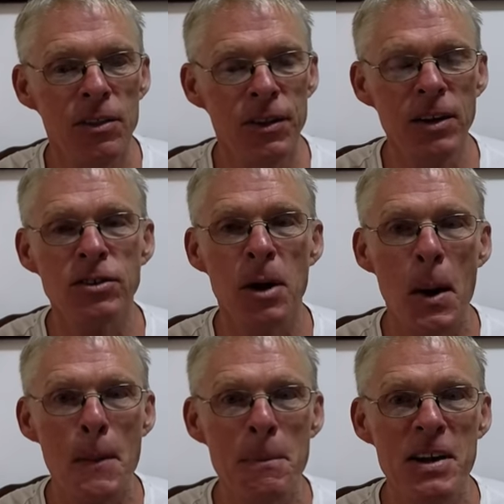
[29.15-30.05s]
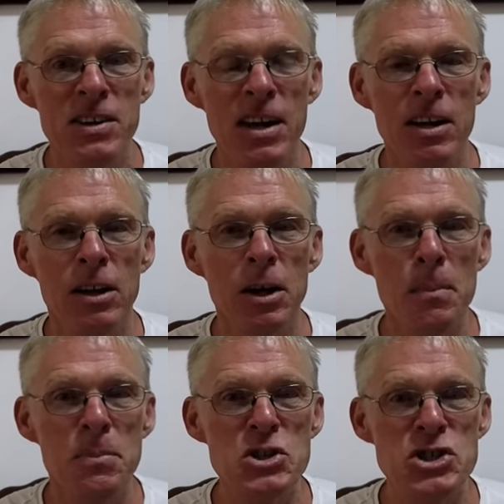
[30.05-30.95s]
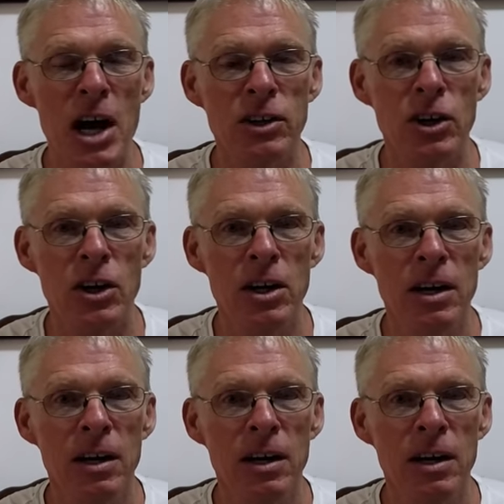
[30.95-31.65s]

this particular projector